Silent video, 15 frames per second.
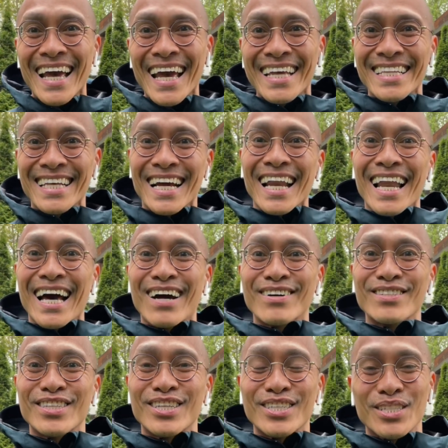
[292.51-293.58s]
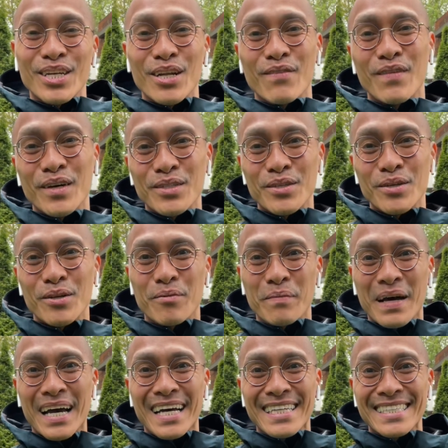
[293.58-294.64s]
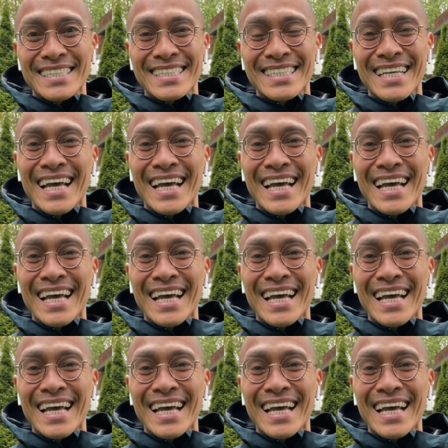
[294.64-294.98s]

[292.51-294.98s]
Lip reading: and the cloud shall eventually pass.